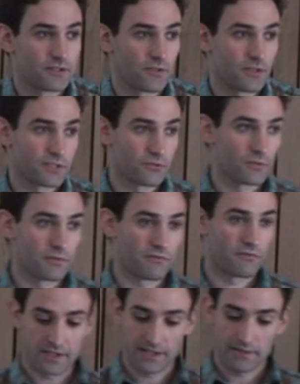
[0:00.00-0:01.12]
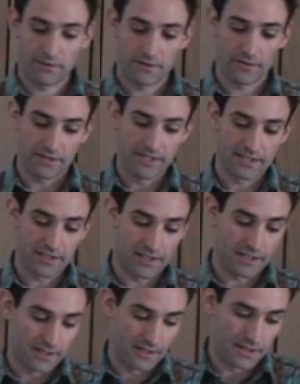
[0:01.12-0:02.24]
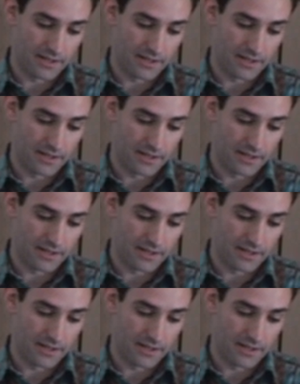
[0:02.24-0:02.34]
So this could be, for example, easily